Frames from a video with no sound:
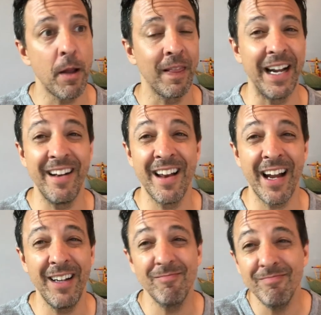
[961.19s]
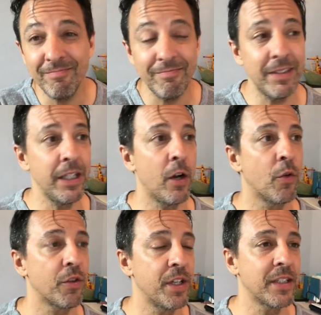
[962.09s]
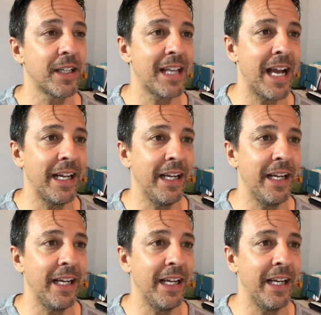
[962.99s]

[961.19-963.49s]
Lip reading: Late at night, you know, things like that,